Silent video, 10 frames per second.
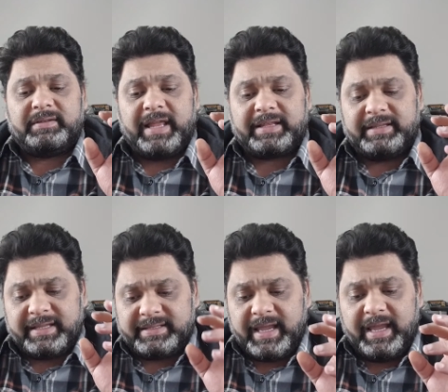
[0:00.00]
like,
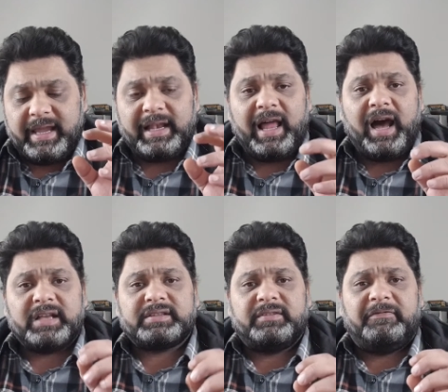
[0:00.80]
let's say it'll
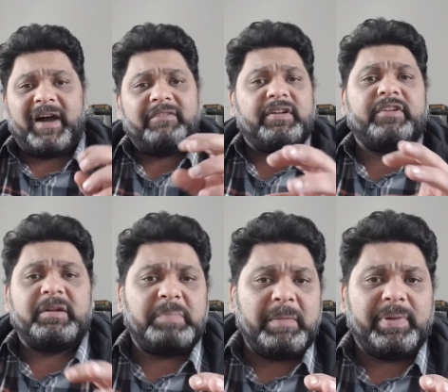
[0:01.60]
ask
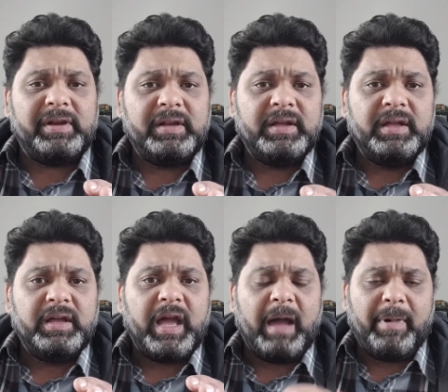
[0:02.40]
500 people
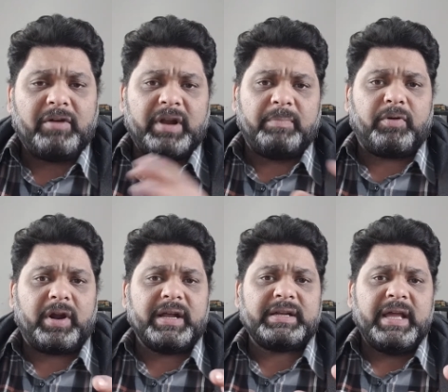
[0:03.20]
about a
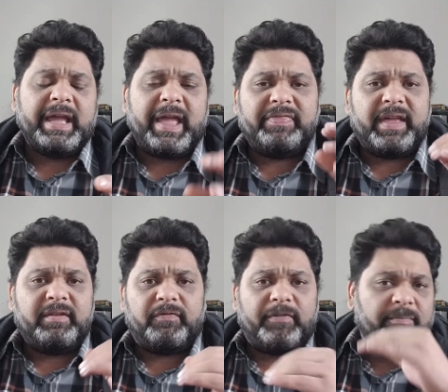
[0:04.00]
product, and
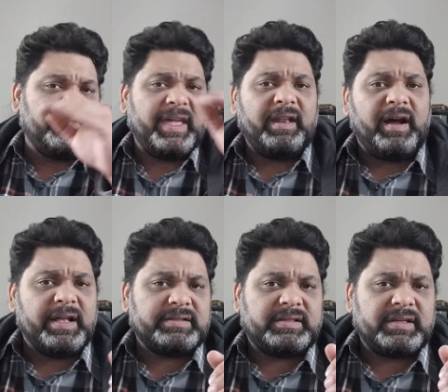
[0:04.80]
then from their
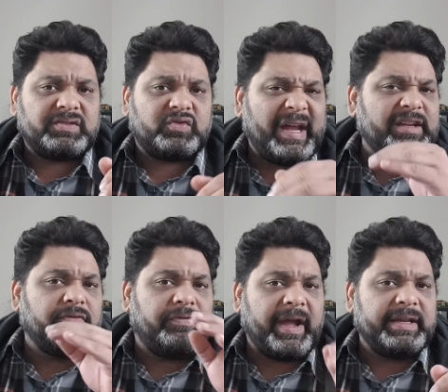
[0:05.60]
answers try to
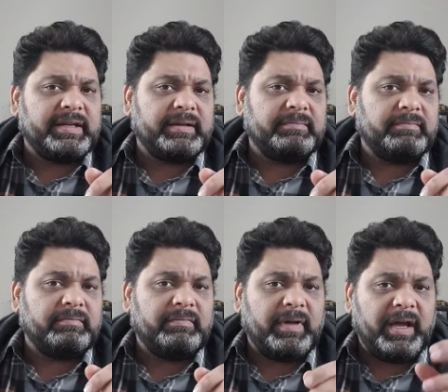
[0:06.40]
find
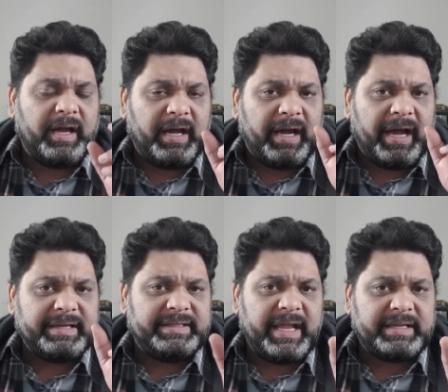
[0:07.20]
a
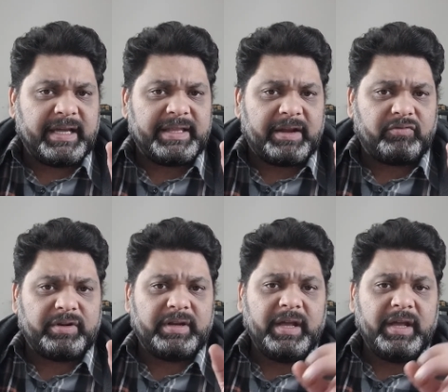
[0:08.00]
data that would